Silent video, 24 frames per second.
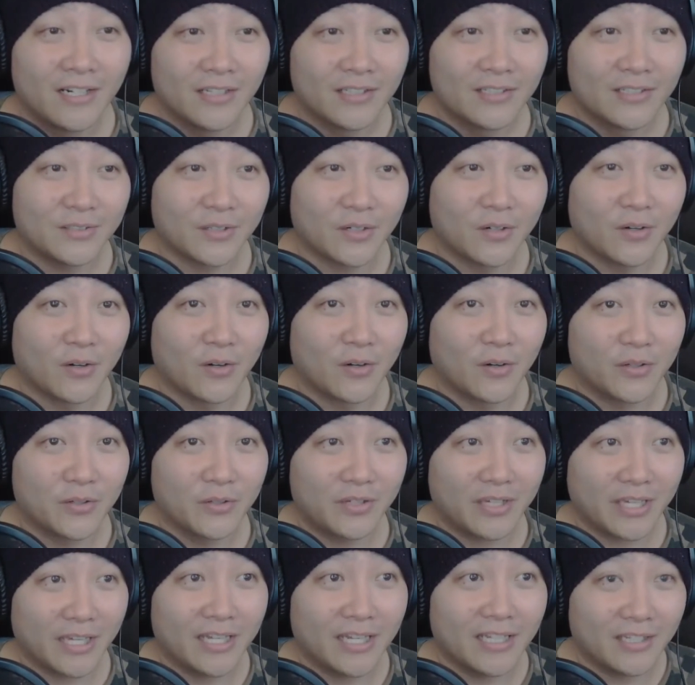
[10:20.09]
So you
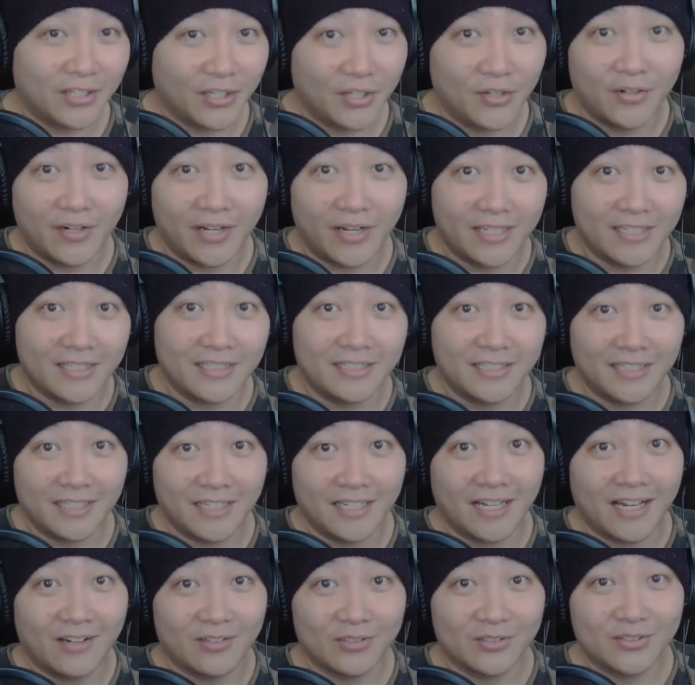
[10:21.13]
cannot hear anything
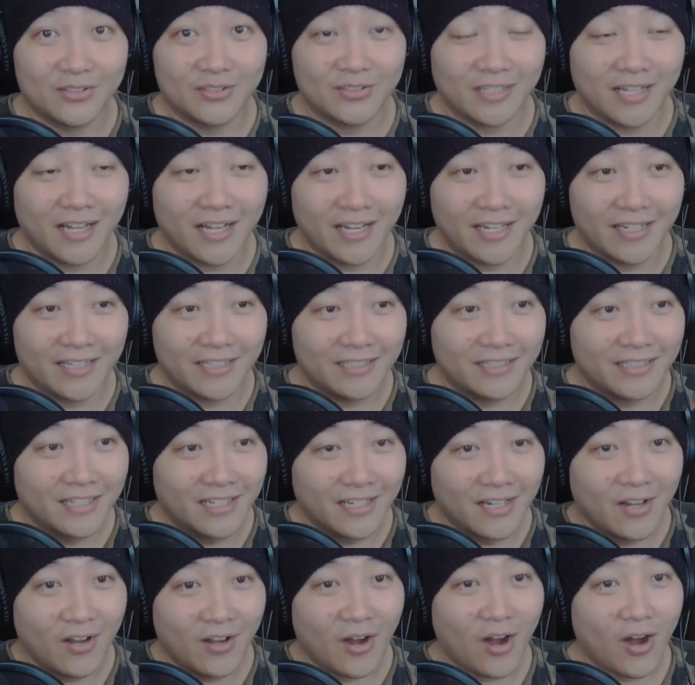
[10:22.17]
outside
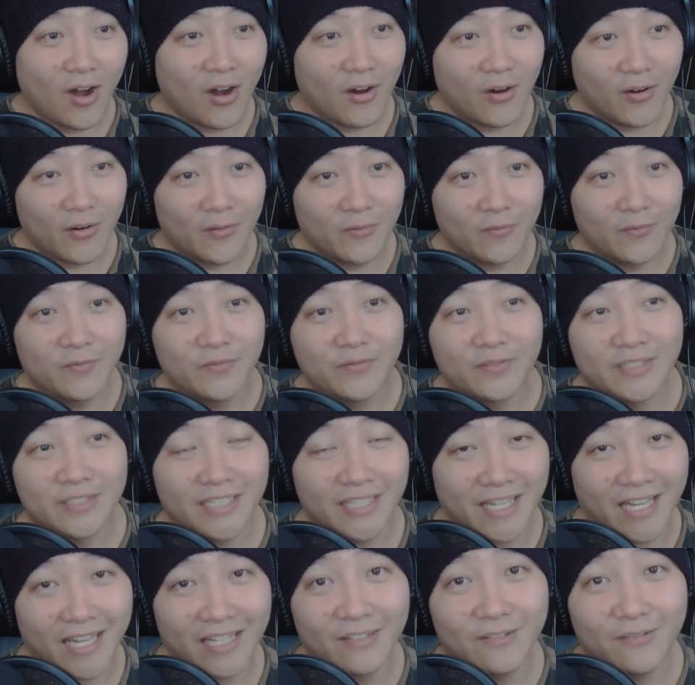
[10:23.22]
of the
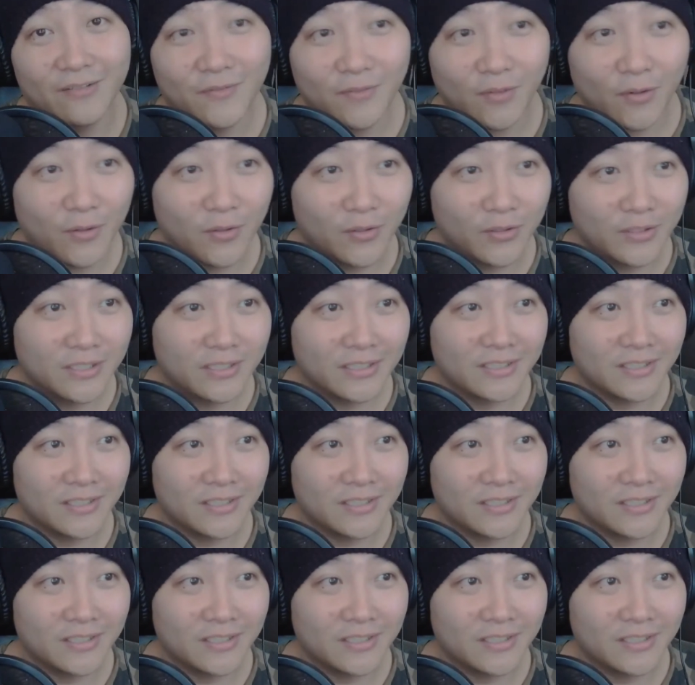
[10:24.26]
headphone.